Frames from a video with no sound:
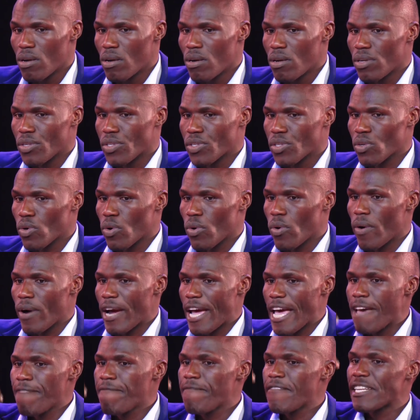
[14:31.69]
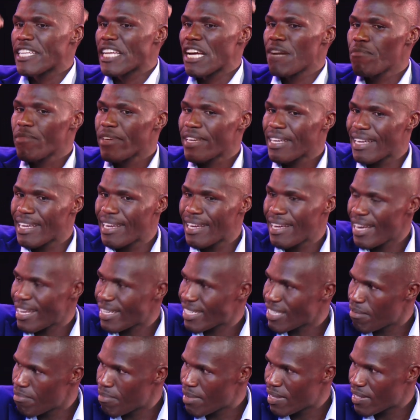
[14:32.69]
So every time we get
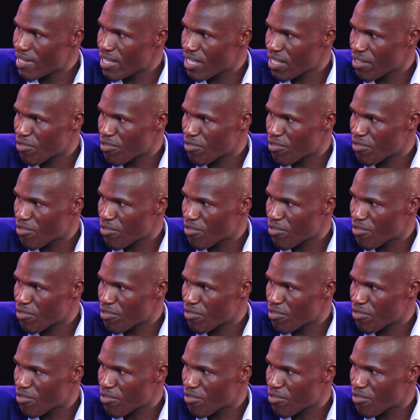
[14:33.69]
a message